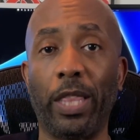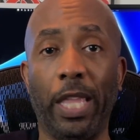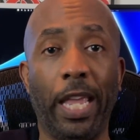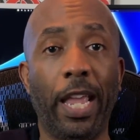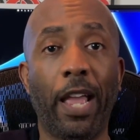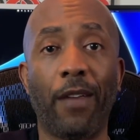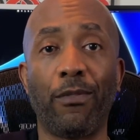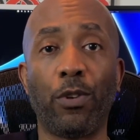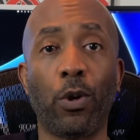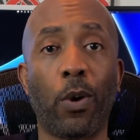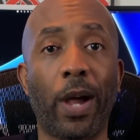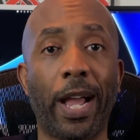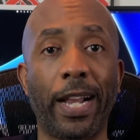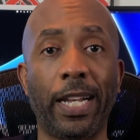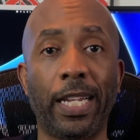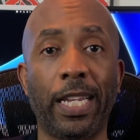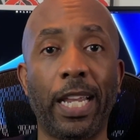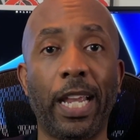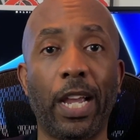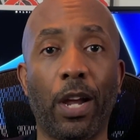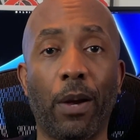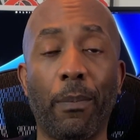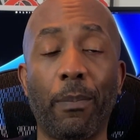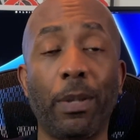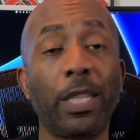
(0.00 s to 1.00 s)
They have no
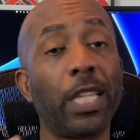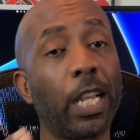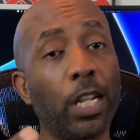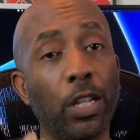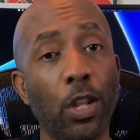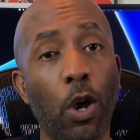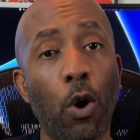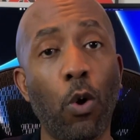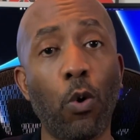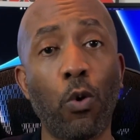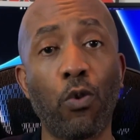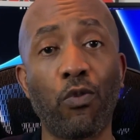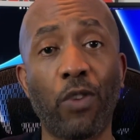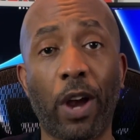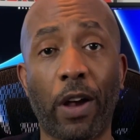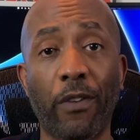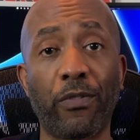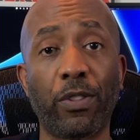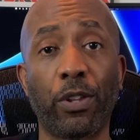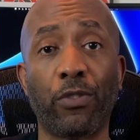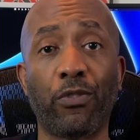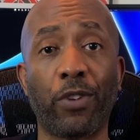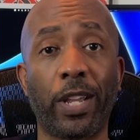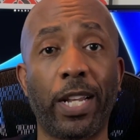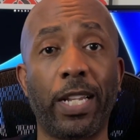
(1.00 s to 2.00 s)
idea, but they know who Ralph
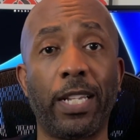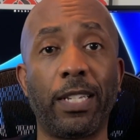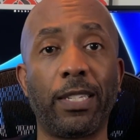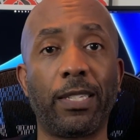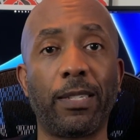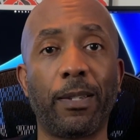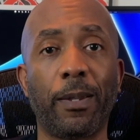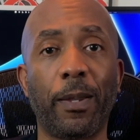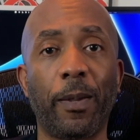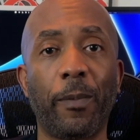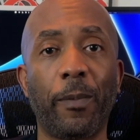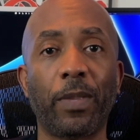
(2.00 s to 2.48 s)
Lauren is.